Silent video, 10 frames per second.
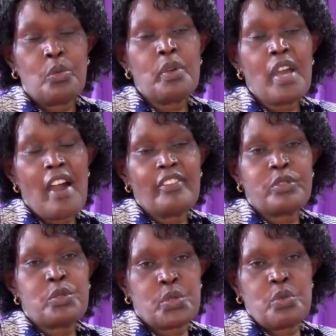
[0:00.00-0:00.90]
We have
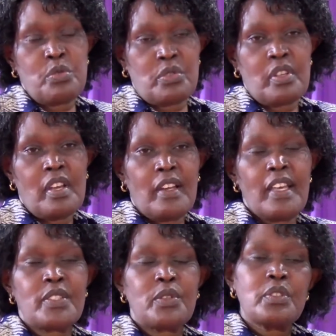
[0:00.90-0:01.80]
to choose.
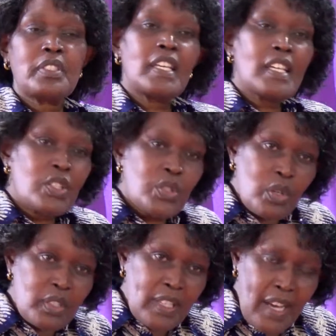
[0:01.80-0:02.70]
Let's not take
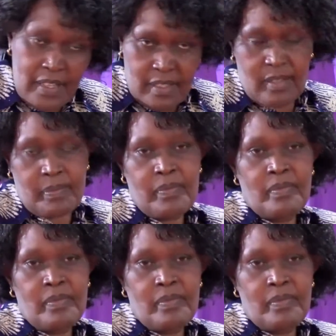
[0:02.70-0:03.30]
shortcuts.